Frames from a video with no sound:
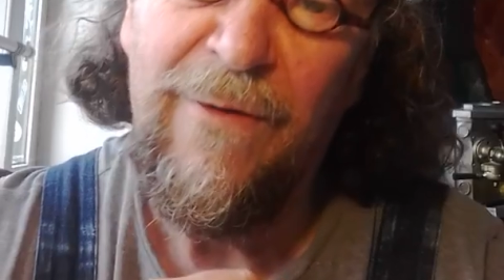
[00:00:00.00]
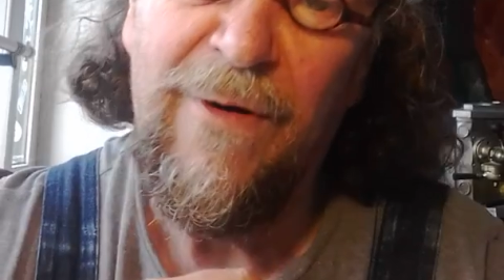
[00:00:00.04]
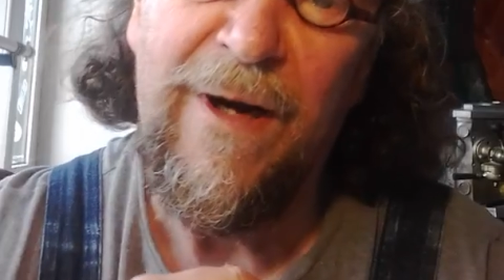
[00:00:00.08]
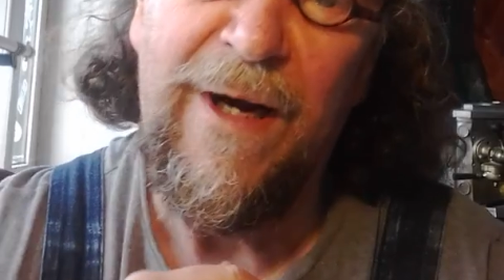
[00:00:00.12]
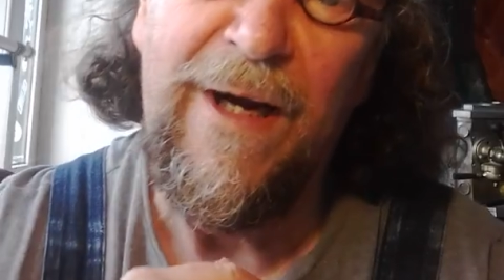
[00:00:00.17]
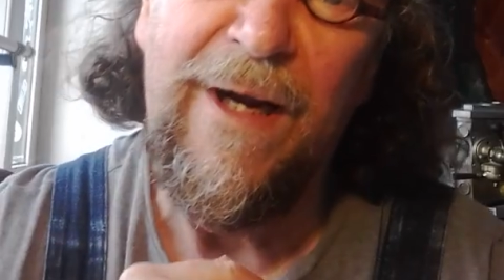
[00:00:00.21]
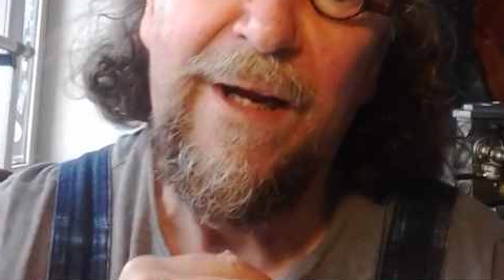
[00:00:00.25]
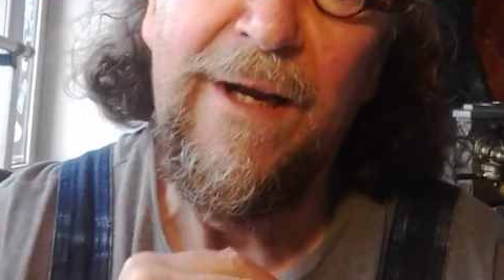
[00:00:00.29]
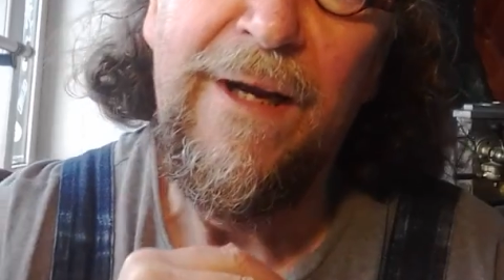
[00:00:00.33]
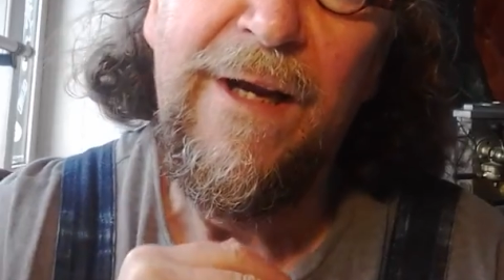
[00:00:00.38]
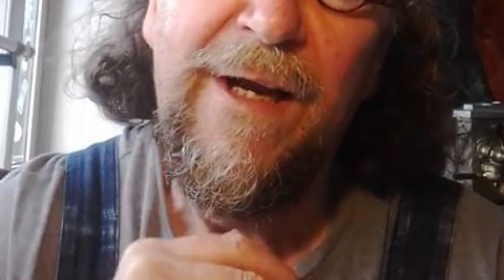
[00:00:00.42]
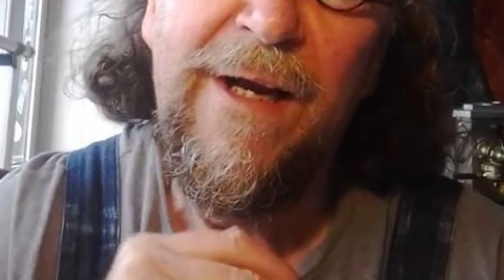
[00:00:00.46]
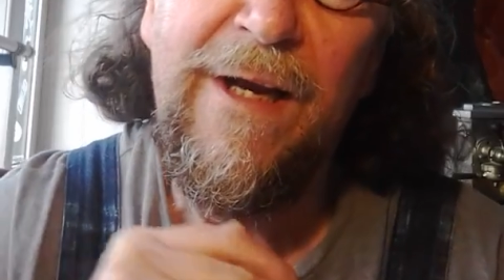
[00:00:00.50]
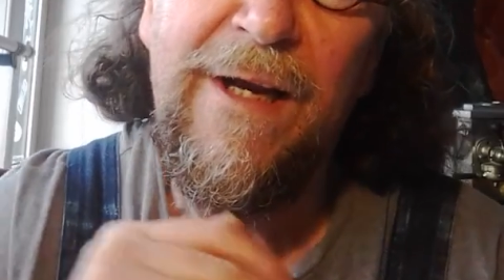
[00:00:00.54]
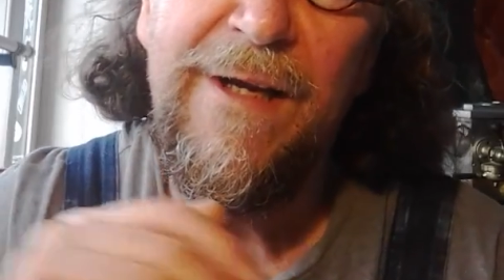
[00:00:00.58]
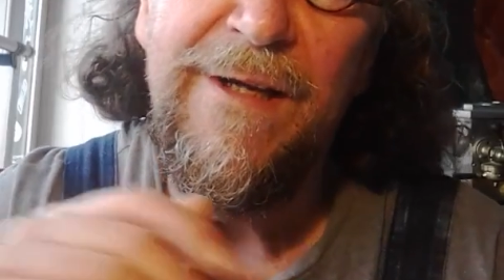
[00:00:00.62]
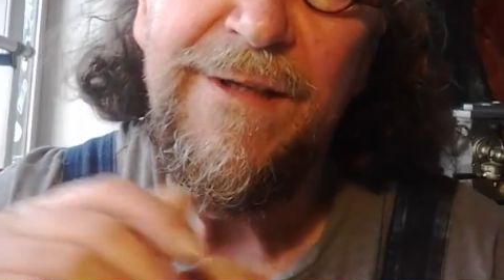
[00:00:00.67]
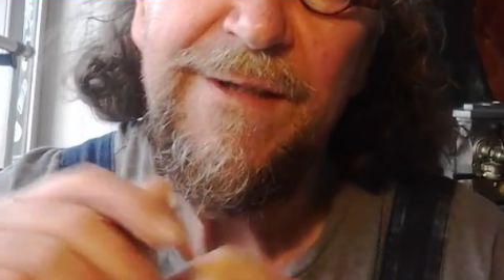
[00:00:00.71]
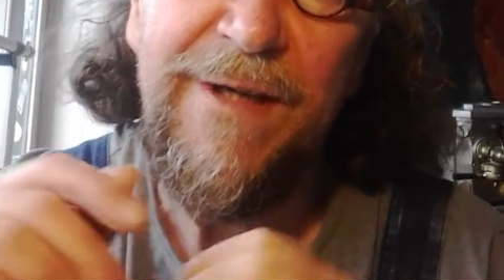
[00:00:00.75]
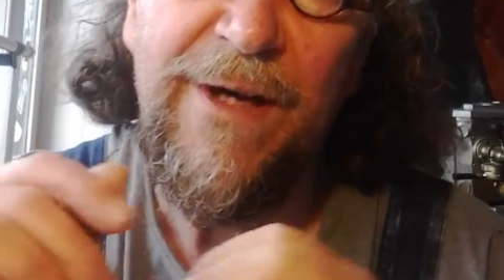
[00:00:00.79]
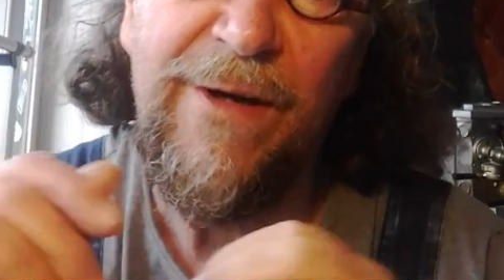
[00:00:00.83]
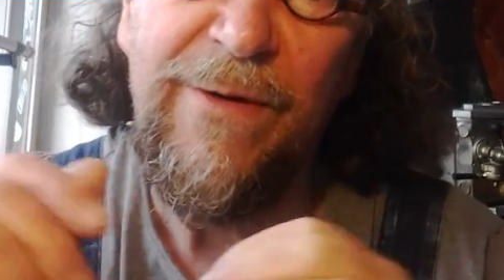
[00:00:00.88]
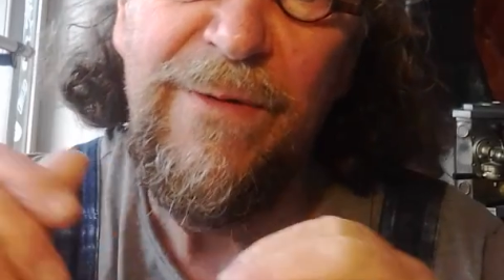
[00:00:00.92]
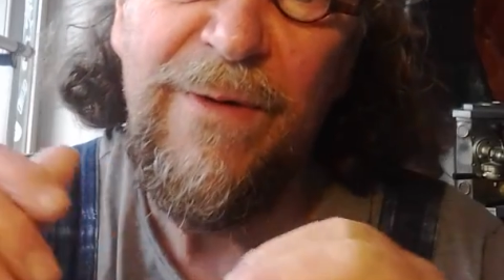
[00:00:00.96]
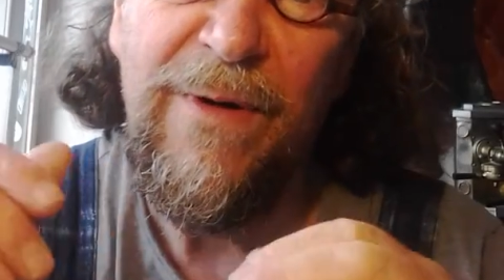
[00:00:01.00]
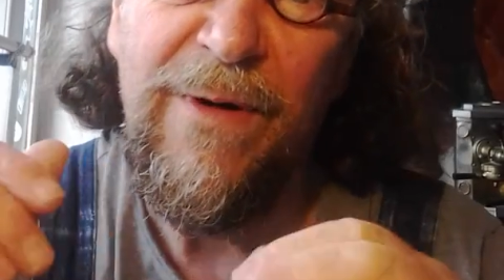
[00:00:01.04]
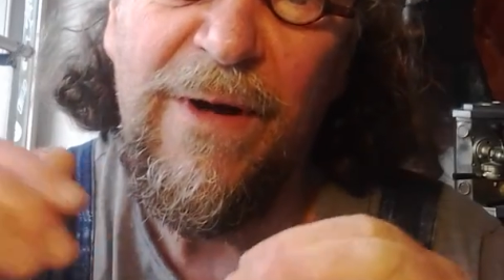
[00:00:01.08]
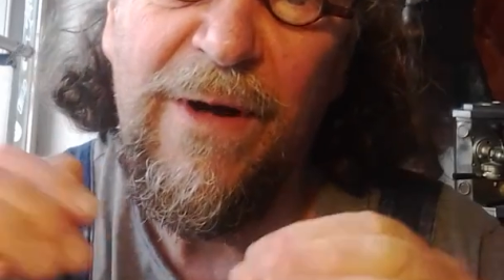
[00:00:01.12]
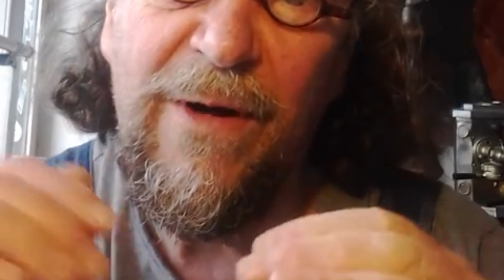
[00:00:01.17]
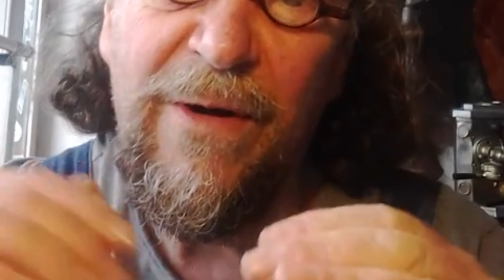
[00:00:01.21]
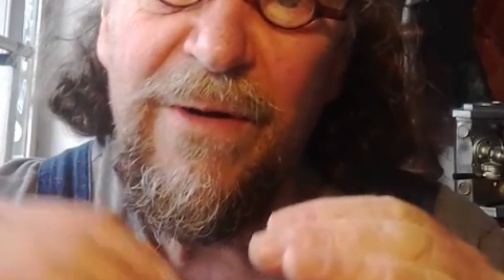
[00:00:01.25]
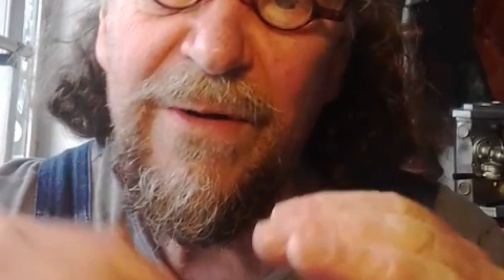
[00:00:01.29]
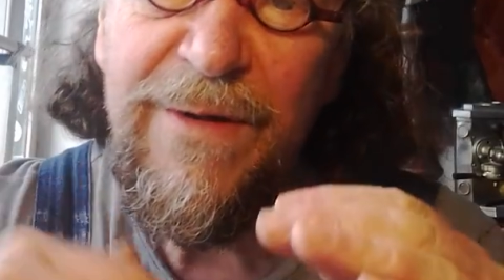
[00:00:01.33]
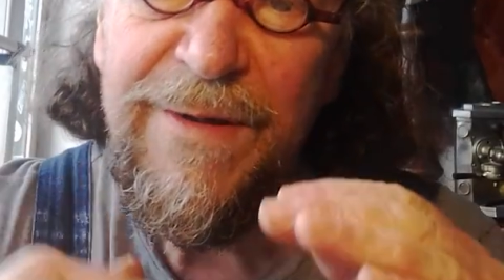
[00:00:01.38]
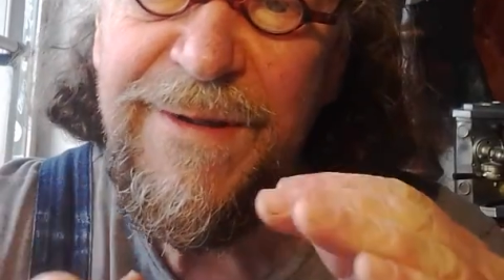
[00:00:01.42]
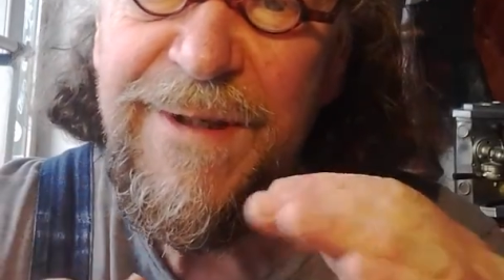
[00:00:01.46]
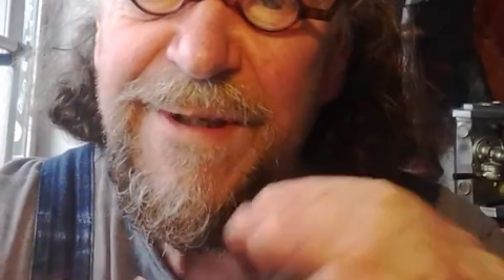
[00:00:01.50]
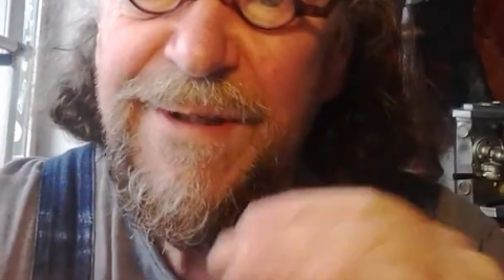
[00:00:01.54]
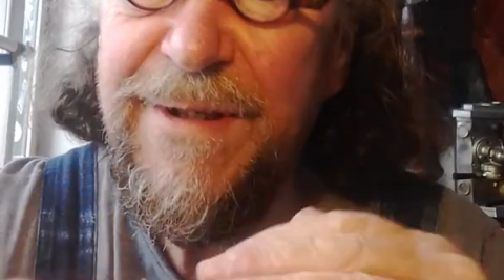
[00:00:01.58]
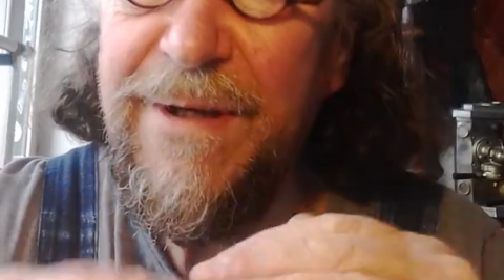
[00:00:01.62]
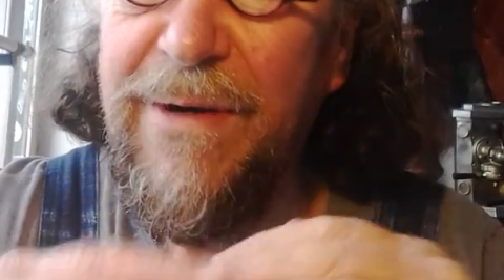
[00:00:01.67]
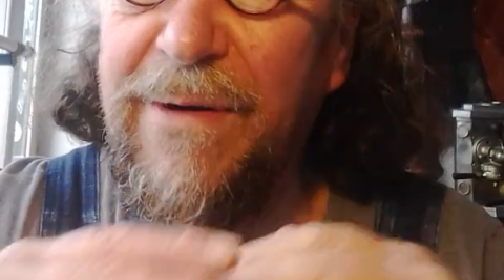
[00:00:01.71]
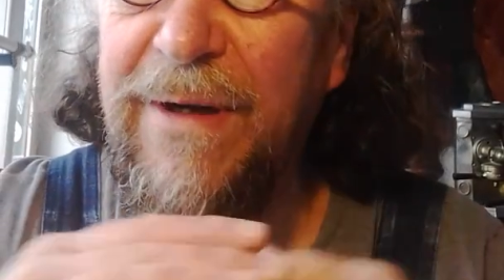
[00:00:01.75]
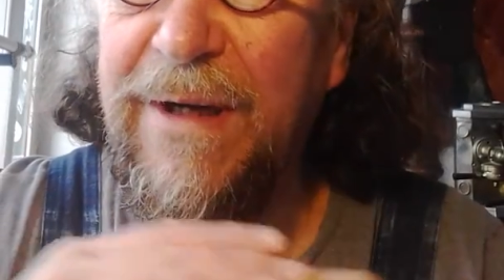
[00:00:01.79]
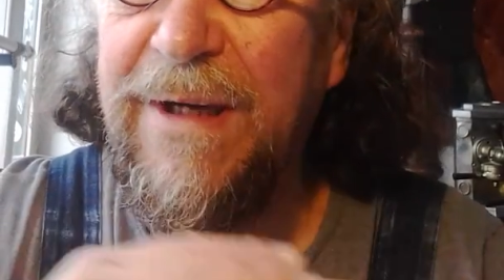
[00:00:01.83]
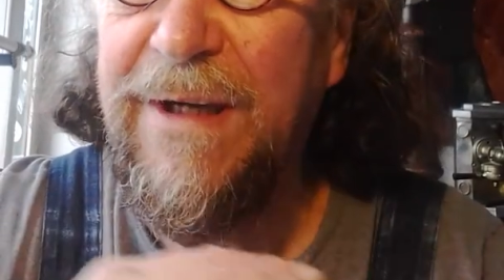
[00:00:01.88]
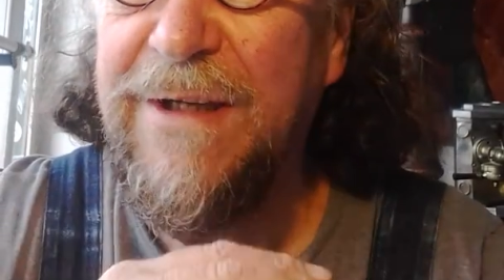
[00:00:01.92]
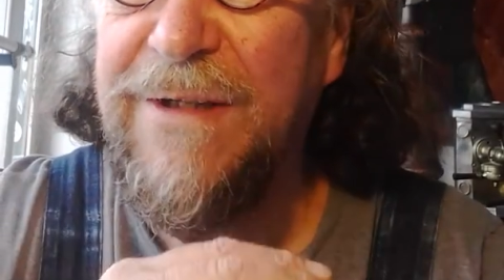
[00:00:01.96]
Right. So our
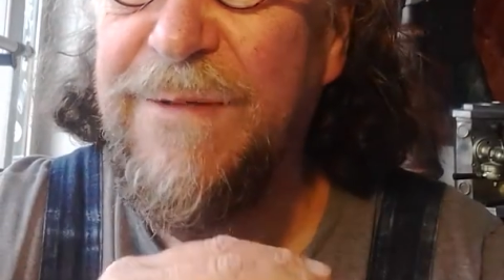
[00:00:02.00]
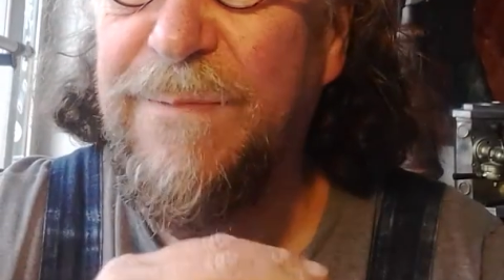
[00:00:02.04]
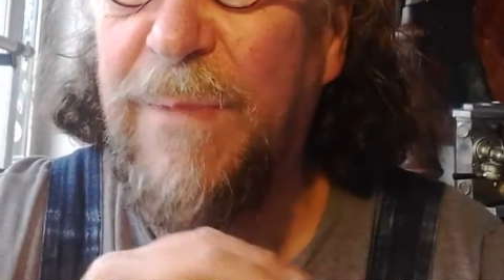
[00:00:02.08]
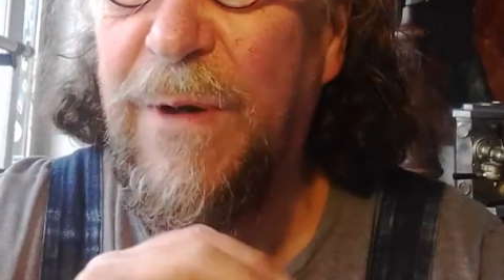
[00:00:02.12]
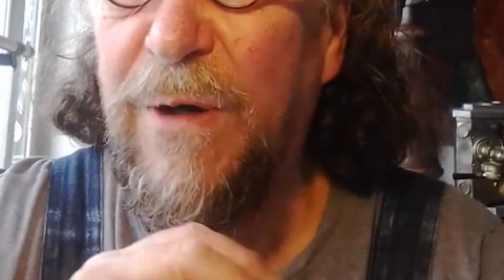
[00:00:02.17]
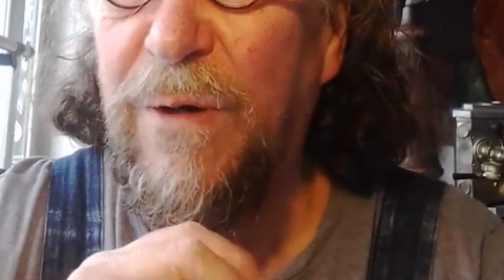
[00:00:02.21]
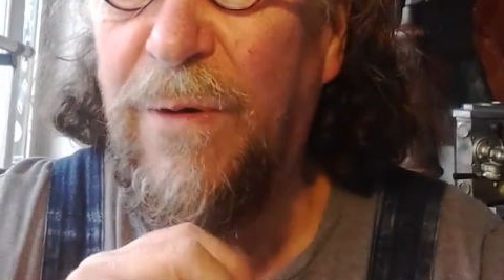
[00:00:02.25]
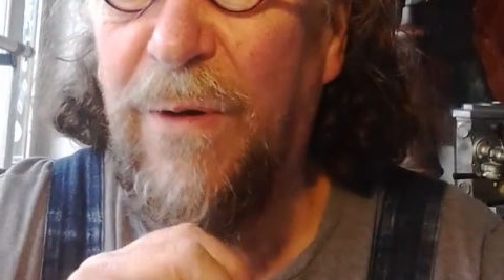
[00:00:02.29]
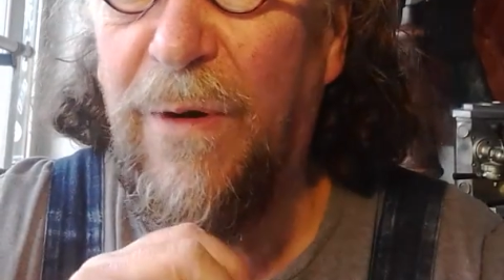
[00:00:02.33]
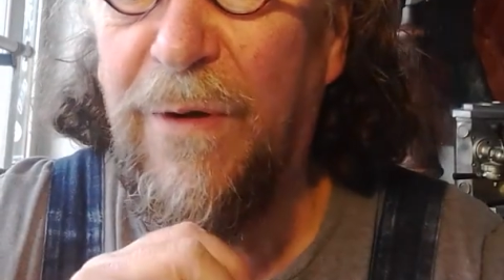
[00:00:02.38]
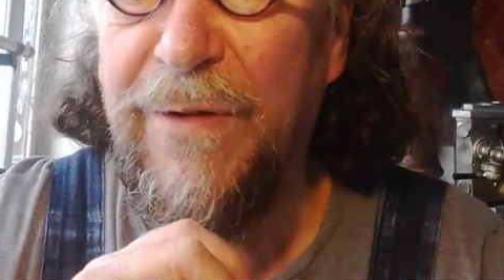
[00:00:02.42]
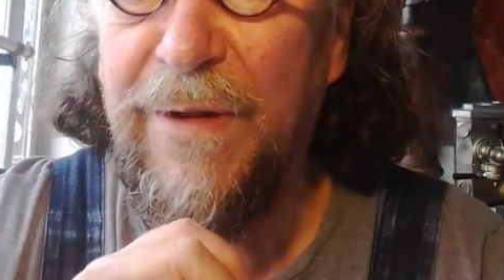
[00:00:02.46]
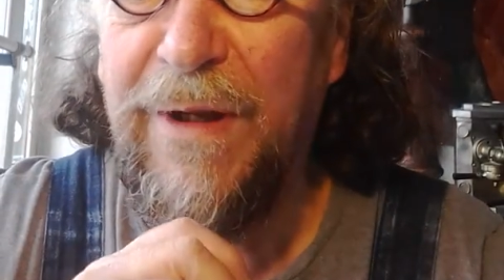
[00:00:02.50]
society is built